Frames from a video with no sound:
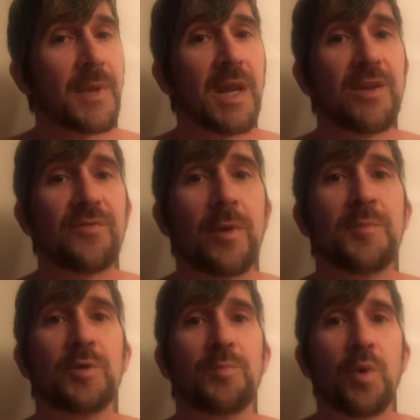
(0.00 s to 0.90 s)
It's from
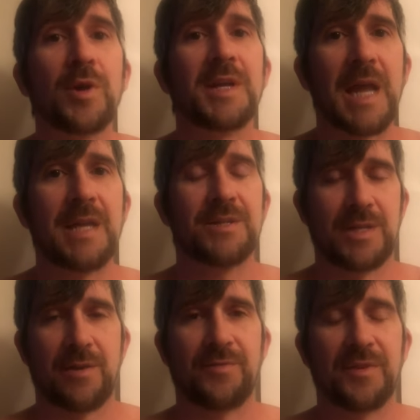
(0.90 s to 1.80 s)
your born again
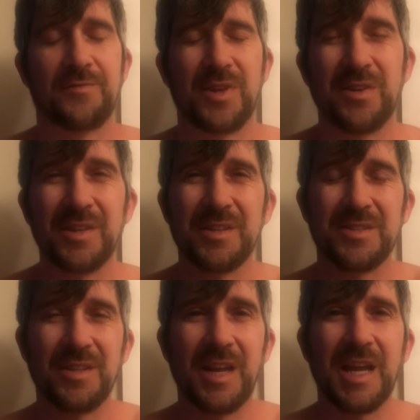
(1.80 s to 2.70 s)
self. And if you're hearing
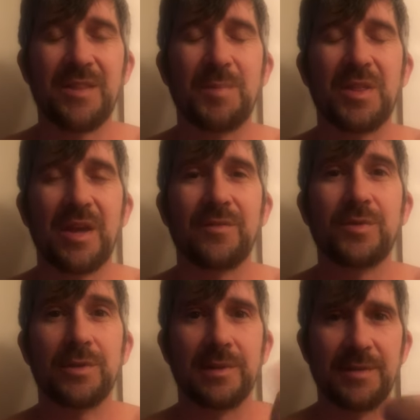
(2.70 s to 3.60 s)
this today, be
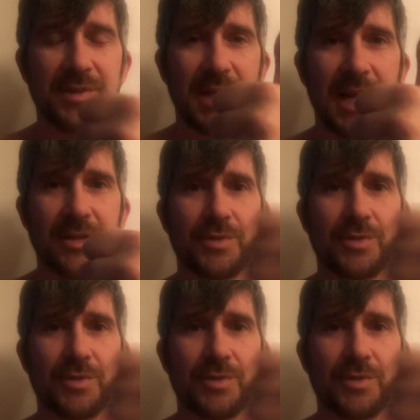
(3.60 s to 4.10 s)
thankful you lived again,